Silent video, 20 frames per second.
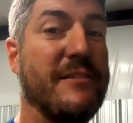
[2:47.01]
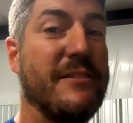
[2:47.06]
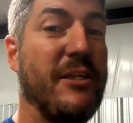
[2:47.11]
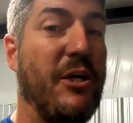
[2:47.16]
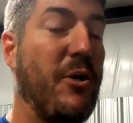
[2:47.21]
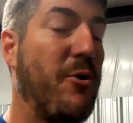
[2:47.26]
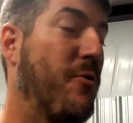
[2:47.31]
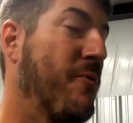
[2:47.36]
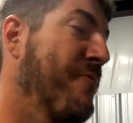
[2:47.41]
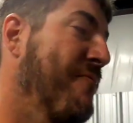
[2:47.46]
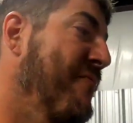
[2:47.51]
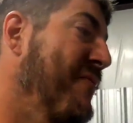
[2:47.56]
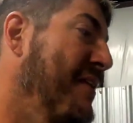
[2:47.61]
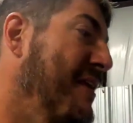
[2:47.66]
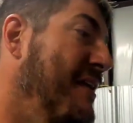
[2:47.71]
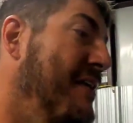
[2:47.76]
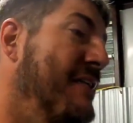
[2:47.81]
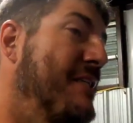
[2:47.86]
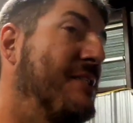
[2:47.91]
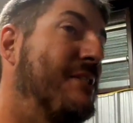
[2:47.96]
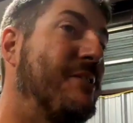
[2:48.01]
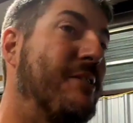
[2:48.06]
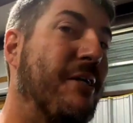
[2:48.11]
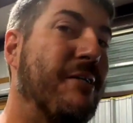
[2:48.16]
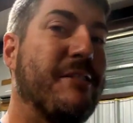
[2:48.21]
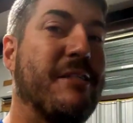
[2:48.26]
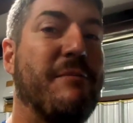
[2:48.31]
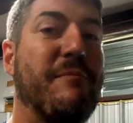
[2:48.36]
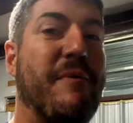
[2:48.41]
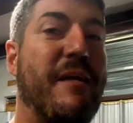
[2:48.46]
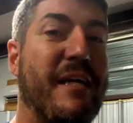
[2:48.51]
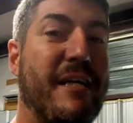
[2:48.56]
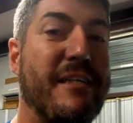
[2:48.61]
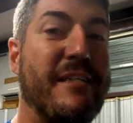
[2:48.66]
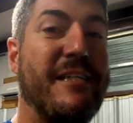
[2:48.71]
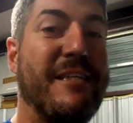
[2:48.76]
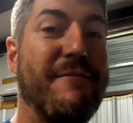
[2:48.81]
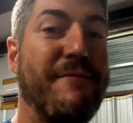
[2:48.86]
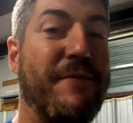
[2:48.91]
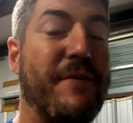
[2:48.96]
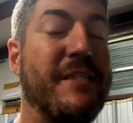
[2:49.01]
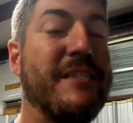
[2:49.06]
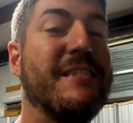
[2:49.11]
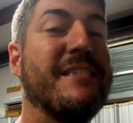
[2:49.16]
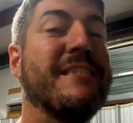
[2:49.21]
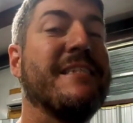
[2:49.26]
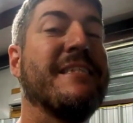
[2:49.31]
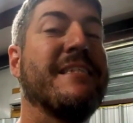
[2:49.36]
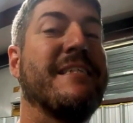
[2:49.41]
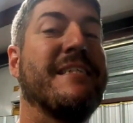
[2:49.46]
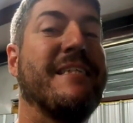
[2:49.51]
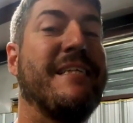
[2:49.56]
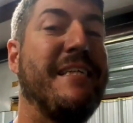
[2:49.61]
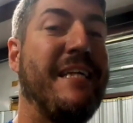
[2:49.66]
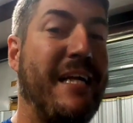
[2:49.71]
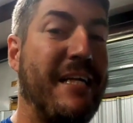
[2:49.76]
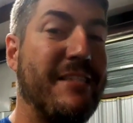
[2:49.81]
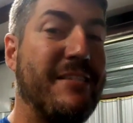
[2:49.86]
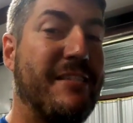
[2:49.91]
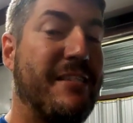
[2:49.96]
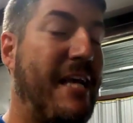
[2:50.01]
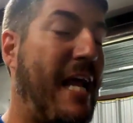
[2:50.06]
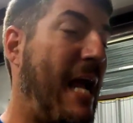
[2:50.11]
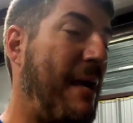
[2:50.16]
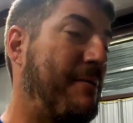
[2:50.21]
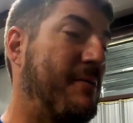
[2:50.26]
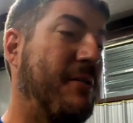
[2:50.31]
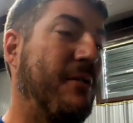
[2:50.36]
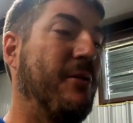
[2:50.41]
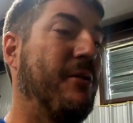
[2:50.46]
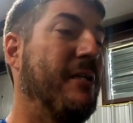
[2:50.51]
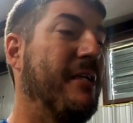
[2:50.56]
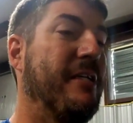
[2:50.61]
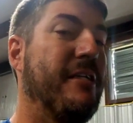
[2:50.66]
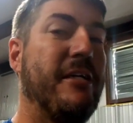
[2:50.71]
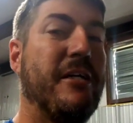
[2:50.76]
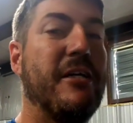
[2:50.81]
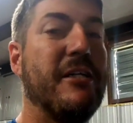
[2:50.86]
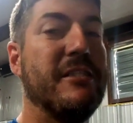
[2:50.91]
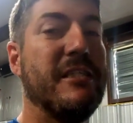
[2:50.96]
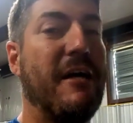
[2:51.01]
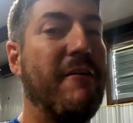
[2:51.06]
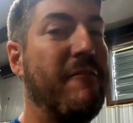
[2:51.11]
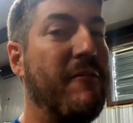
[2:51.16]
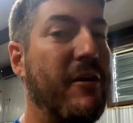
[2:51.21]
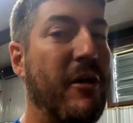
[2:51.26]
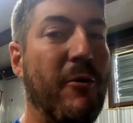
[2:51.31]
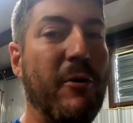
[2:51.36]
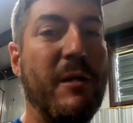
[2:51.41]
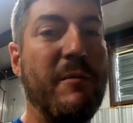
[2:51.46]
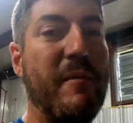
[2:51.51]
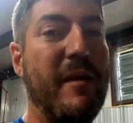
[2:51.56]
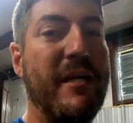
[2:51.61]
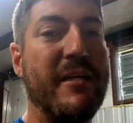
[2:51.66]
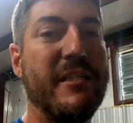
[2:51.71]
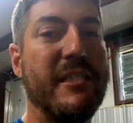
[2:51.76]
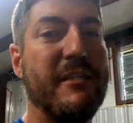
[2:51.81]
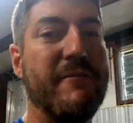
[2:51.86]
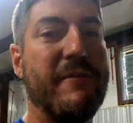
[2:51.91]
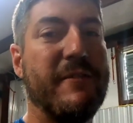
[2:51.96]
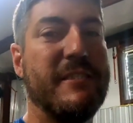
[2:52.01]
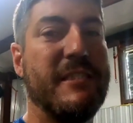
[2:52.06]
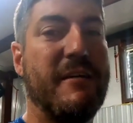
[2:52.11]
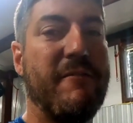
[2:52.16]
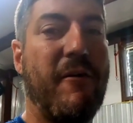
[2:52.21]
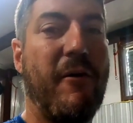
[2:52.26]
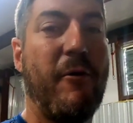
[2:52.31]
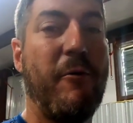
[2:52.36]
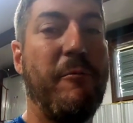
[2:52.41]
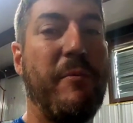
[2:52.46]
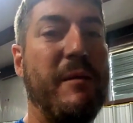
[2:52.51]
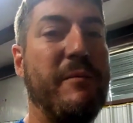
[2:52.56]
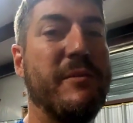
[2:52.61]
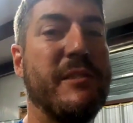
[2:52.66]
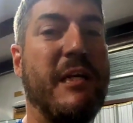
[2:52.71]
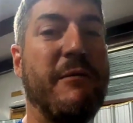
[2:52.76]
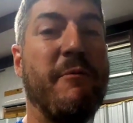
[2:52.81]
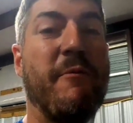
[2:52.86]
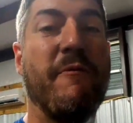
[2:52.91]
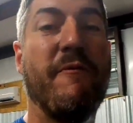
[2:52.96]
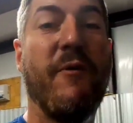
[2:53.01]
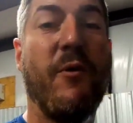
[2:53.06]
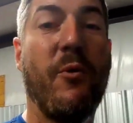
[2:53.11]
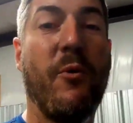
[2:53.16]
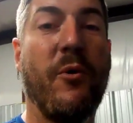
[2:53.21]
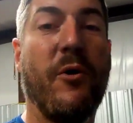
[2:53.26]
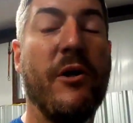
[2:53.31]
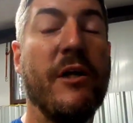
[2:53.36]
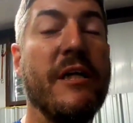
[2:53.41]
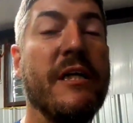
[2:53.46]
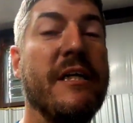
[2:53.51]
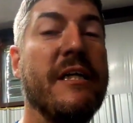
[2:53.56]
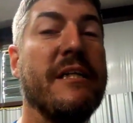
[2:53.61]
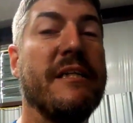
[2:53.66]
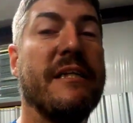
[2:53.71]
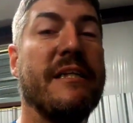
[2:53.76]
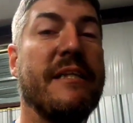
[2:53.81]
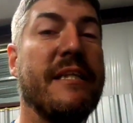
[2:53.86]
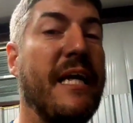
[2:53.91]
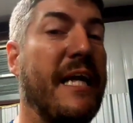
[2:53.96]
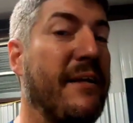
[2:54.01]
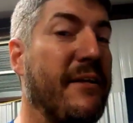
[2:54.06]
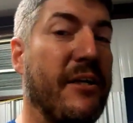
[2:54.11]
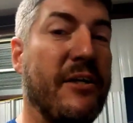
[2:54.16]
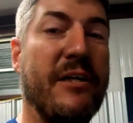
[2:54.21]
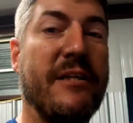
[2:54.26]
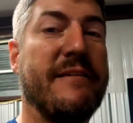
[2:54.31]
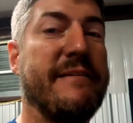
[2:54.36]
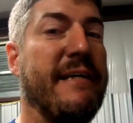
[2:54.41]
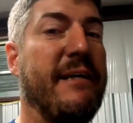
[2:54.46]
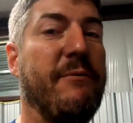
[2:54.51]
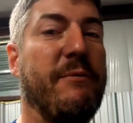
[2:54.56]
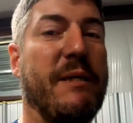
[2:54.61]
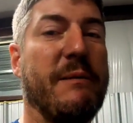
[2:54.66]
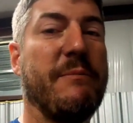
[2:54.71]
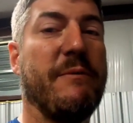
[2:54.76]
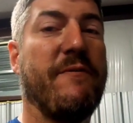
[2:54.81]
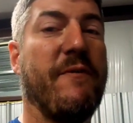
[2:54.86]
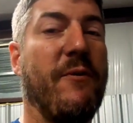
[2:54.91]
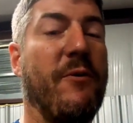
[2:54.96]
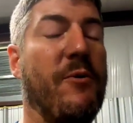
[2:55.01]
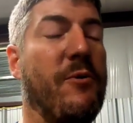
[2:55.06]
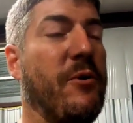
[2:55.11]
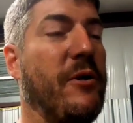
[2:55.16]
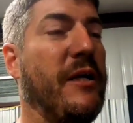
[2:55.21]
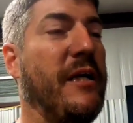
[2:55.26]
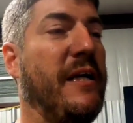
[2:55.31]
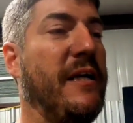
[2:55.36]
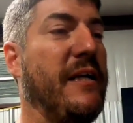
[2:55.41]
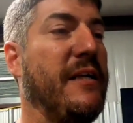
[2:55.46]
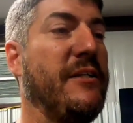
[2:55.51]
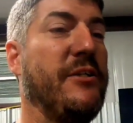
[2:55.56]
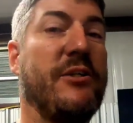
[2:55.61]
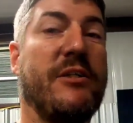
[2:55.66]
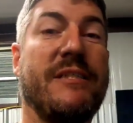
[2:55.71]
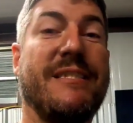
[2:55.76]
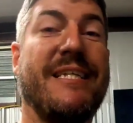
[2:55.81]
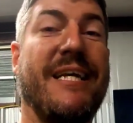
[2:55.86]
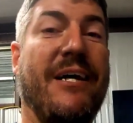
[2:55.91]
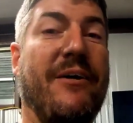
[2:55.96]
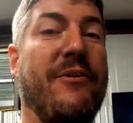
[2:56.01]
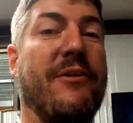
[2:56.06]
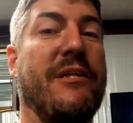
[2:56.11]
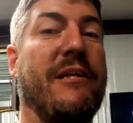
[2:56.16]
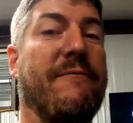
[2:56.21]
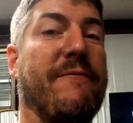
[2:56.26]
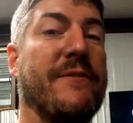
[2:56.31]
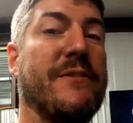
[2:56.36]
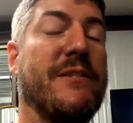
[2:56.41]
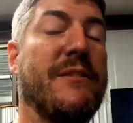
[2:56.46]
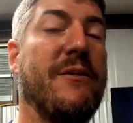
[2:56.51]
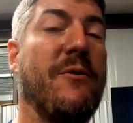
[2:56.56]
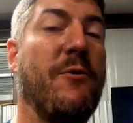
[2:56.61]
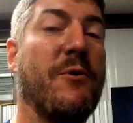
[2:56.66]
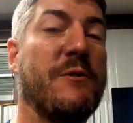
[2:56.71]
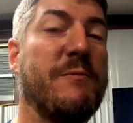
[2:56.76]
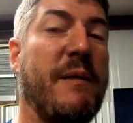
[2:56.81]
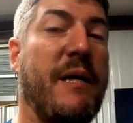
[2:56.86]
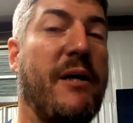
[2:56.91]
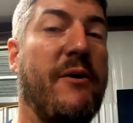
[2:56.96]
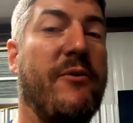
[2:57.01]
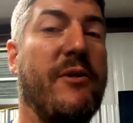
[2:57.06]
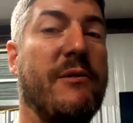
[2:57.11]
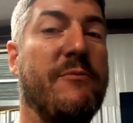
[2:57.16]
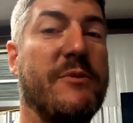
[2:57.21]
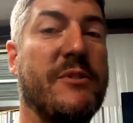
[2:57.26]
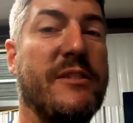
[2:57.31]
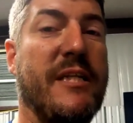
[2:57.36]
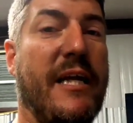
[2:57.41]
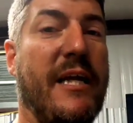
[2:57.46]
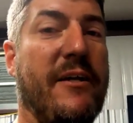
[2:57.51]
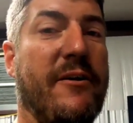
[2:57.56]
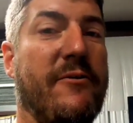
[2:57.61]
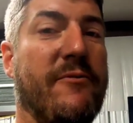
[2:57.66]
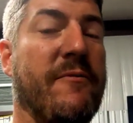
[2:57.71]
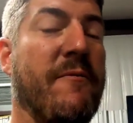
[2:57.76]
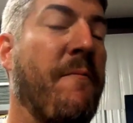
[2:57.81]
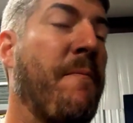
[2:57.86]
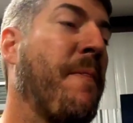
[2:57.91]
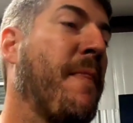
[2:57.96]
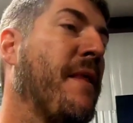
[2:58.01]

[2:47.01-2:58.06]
So does it make a difference? Yes, absolutely it does. I've known it made a difference. I've heard people tell me before that they done it that way before, and you could tell the difference in the horsepower that was down.